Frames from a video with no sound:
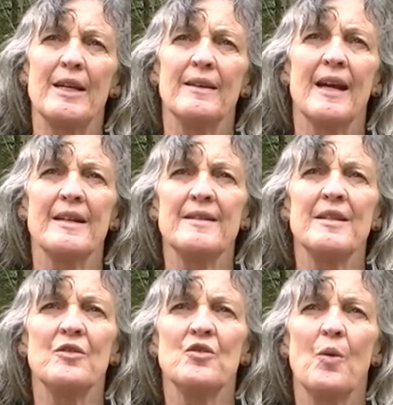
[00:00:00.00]
in
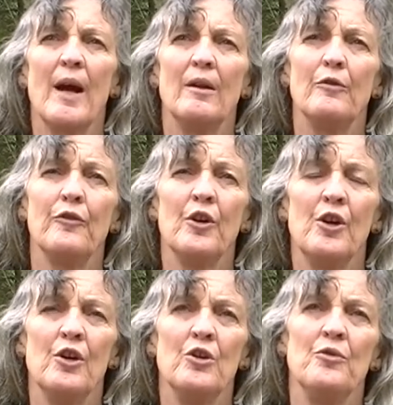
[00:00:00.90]
1912,
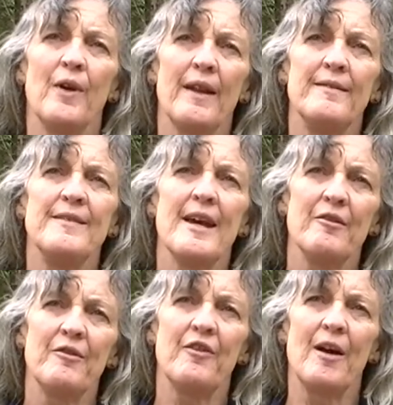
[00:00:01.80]
who ran a
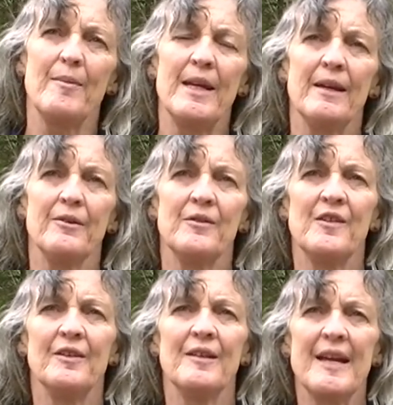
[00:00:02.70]
dairy farm here
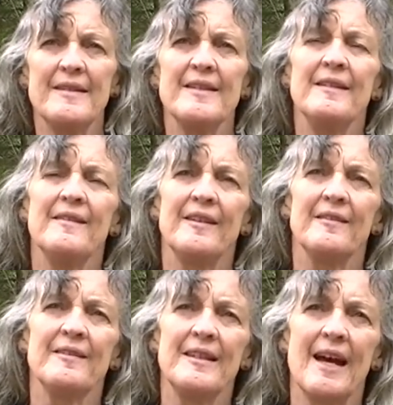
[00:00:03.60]
until
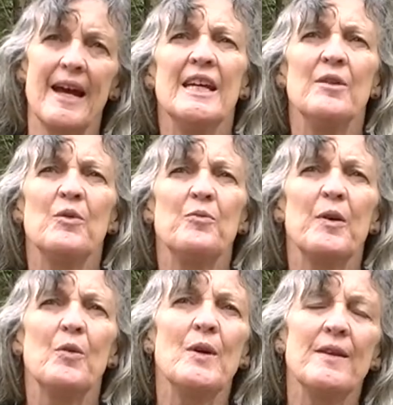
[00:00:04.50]
1969. It was
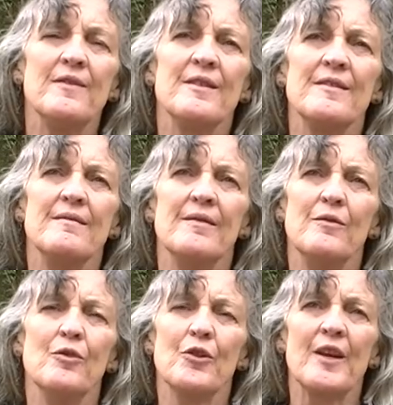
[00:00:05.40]
bequeathed to
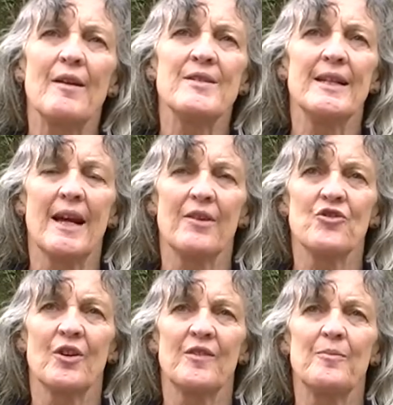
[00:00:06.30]
North County Land
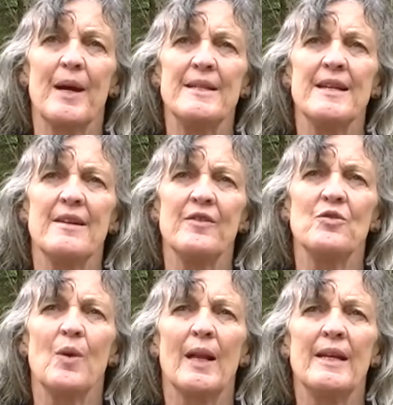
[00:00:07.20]
Trust by David
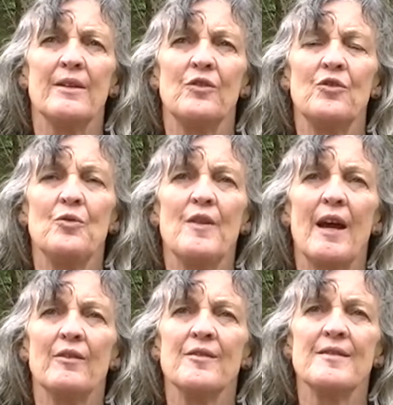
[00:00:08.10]
Dwelly in
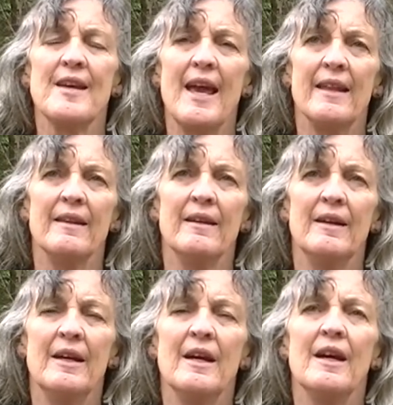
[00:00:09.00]
2010,
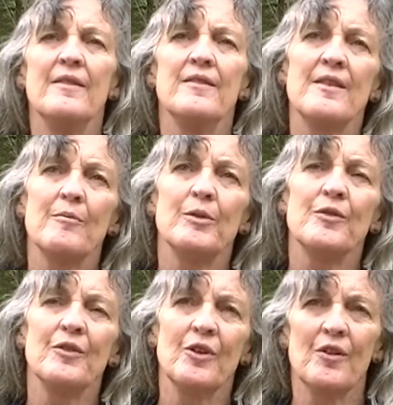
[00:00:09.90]
and the
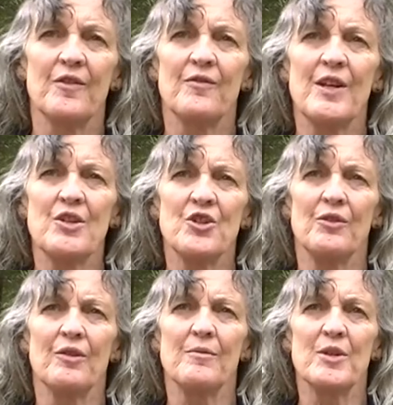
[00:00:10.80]
Templeton
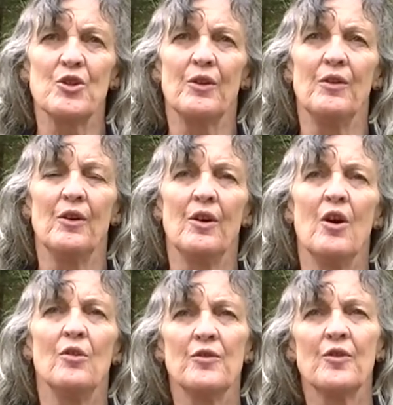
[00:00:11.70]
Conservation Commission
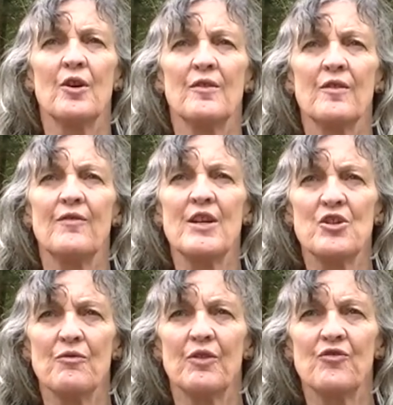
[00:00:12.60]
holds a
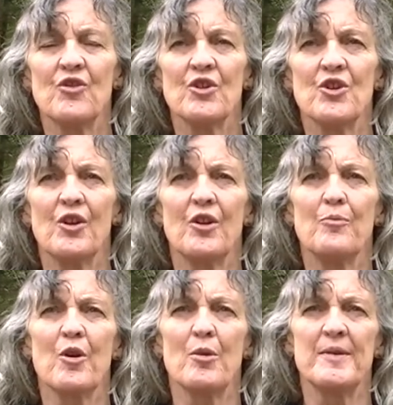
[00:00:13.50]
conservation restriction on the
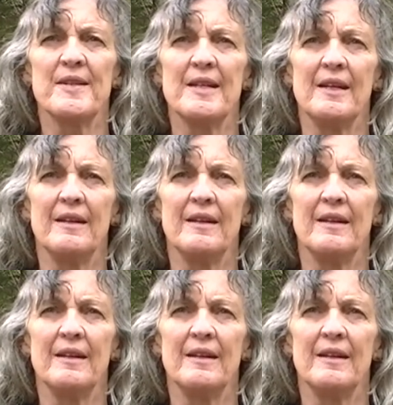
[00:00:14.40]
property.